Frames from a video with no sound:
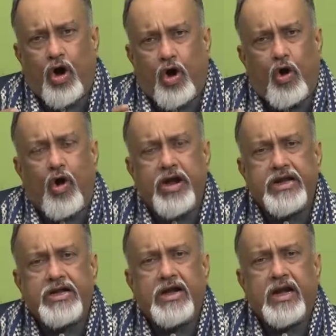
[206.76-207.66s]

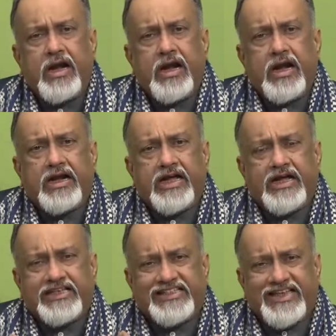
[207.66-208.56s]
on
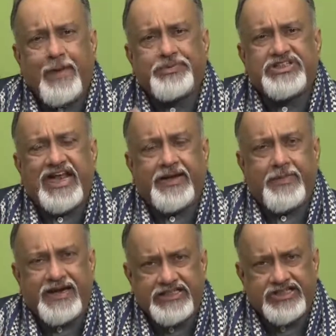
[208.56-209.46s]

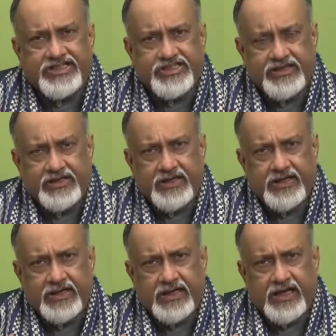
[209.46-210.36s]
sub-segments
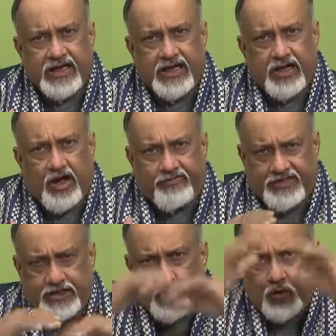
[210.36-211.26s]
of
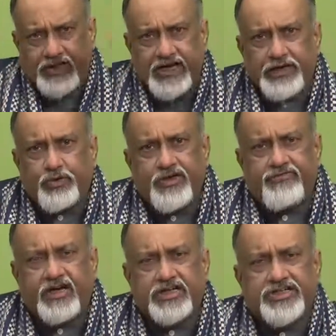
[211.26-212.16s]
the total
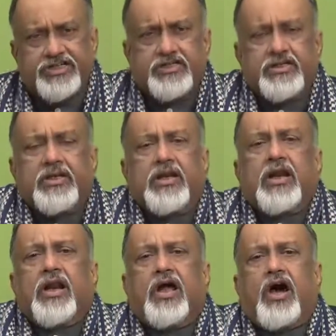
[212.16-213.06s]
universe
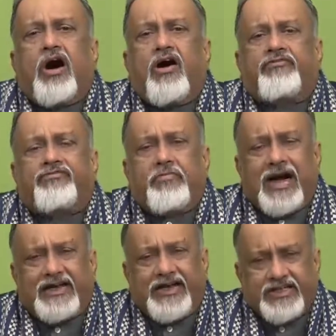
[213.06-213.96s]
of
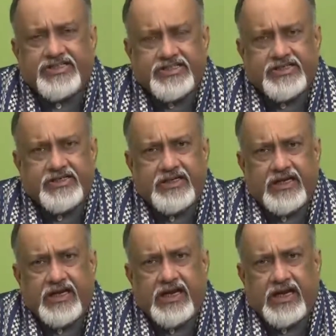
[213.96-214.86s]
markets
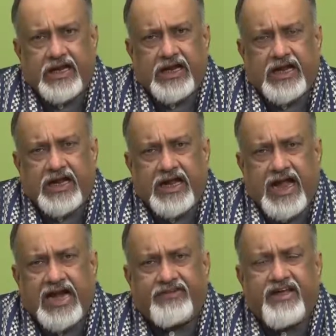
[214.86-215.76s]

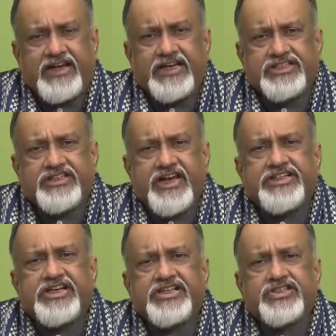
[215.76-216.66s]
at various
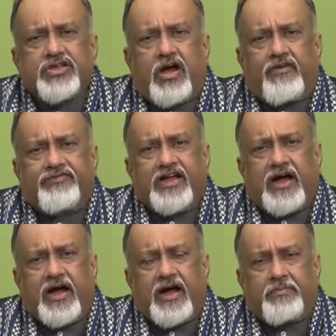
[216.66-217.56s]
stages of
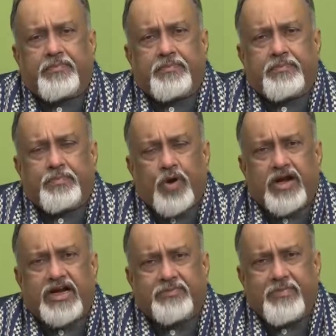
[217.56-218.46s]
the
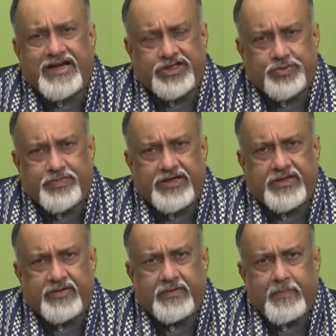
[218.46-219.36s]
product
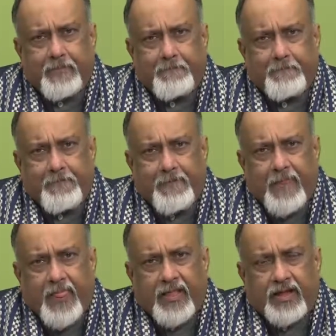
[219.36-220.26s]
management.
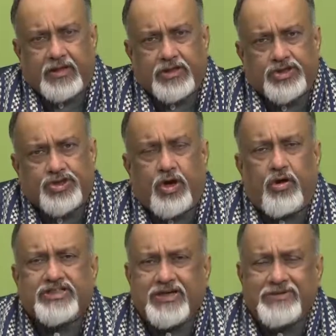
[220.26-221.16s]

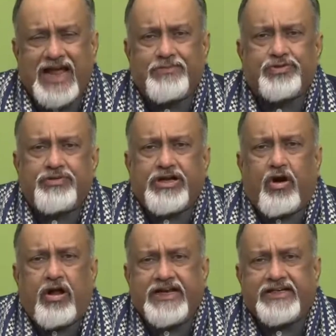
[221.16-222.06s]
So, sometimes we
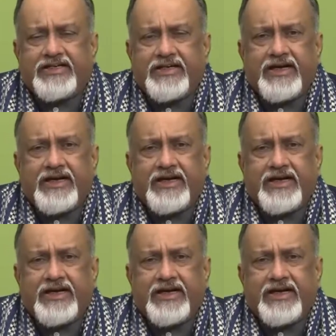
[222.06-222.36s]
call it